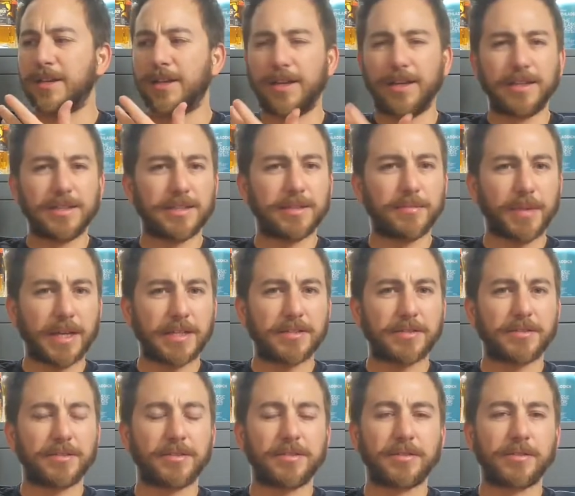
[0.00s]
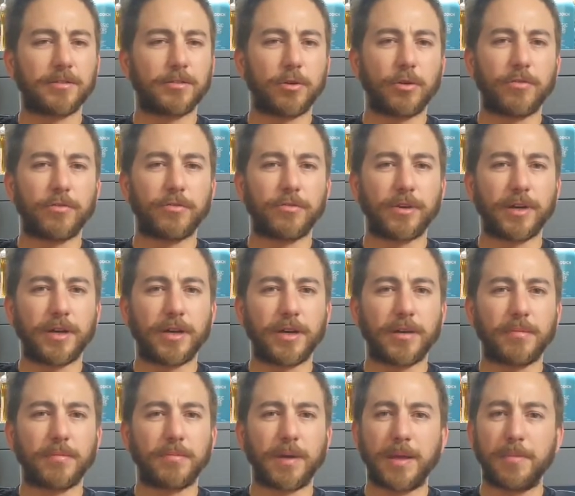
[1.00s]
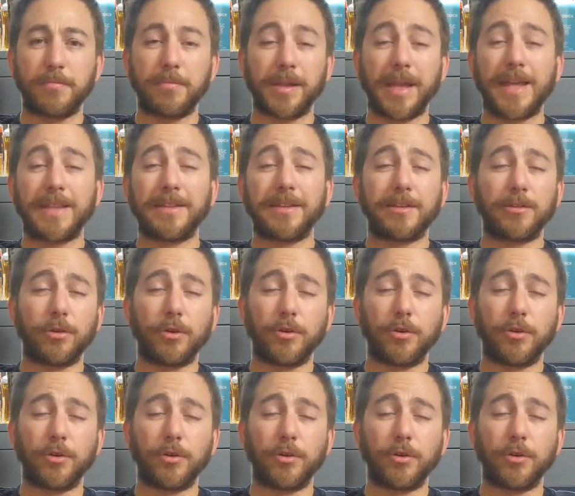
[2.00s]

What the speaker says: He's the master distiller of and blender